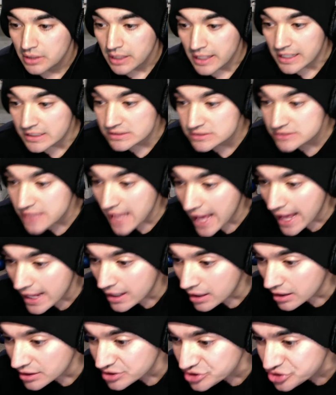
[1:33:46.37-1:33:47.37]
Is
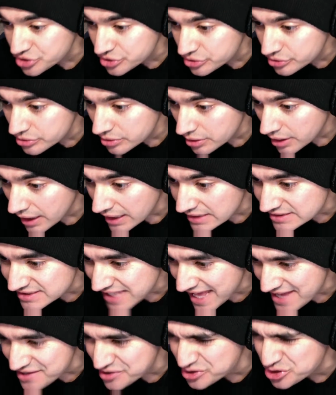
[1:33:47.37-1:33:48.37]
that a
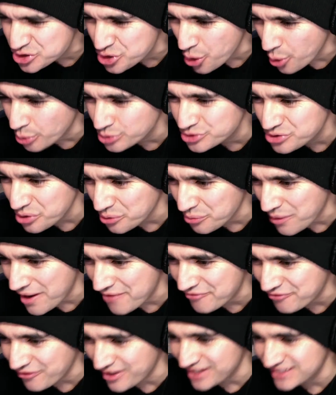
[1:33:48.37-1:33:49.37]
JoJo
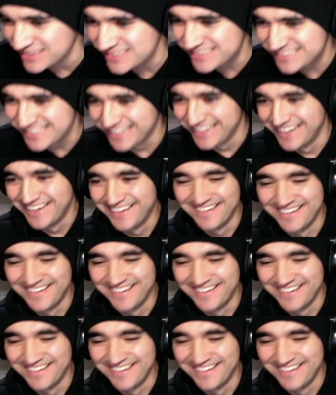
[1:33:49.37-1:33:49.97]
reference?